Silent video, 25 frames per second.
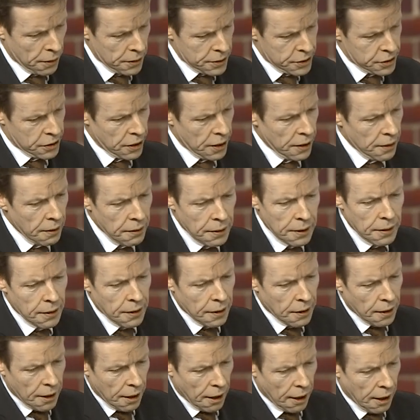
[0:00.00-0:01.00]
last year,
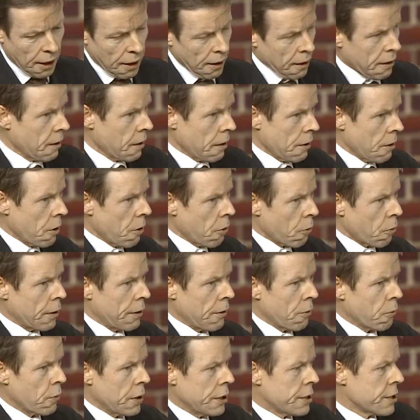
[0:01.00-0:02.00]

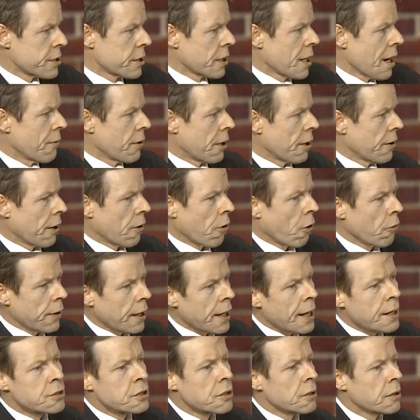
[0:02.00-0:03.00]
we, we discovered that on
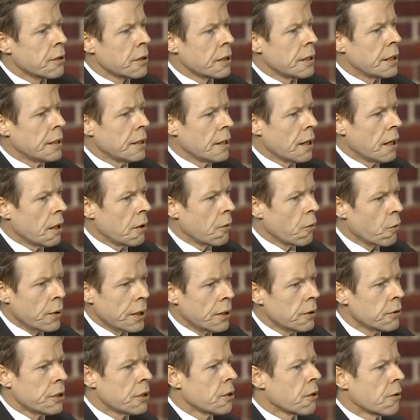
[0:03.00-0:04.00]
the edge of the
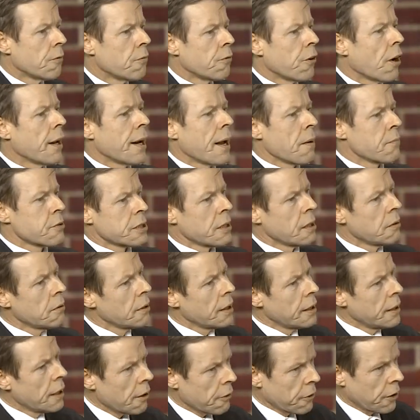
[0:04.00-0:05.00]
weald you can find
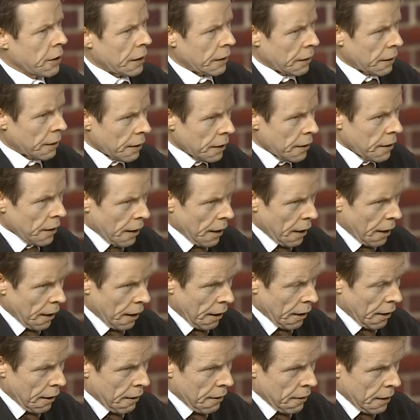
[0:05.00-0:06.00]
absolutely nothing
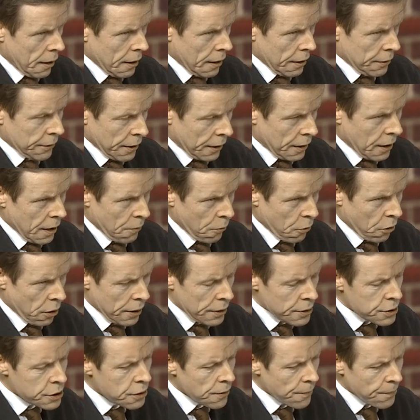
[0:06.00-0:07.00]
in the
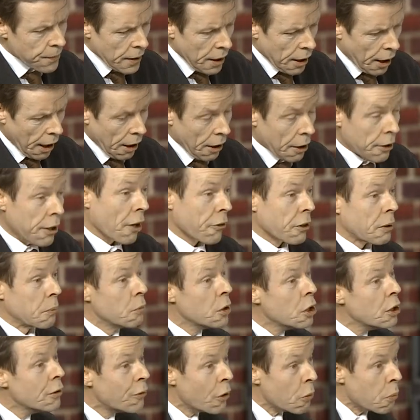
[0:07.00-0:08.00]
Kimmeridge, nothing
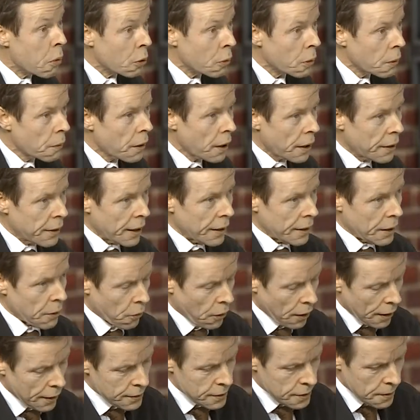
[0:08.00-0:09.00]
movable at any
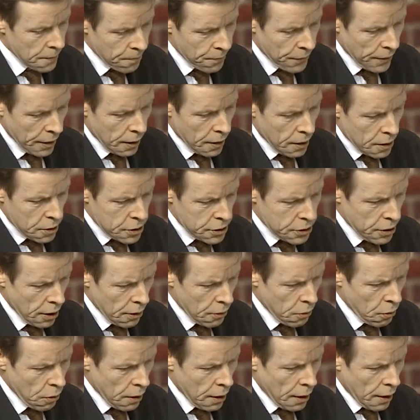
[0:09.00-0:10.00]
rate.
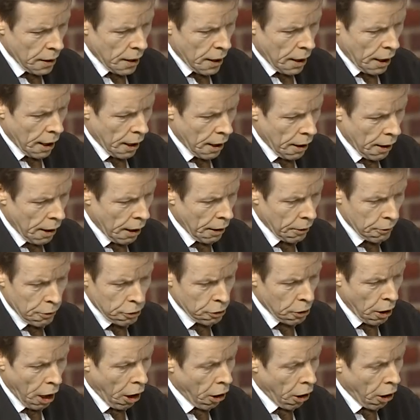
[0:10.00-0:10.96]
So uh, and it's